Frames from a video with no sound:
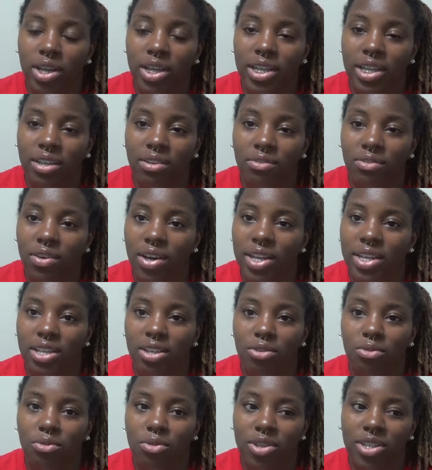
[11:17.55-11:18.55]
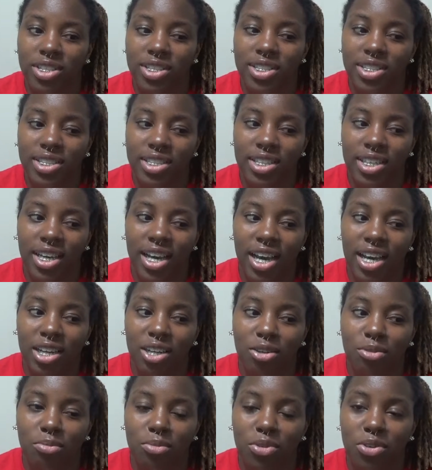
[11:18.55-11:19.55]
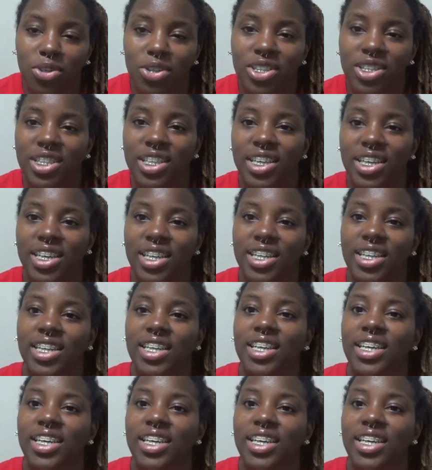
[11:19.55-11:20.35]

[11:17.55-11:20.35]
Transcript: And if I didn't want to see the guy no more, then,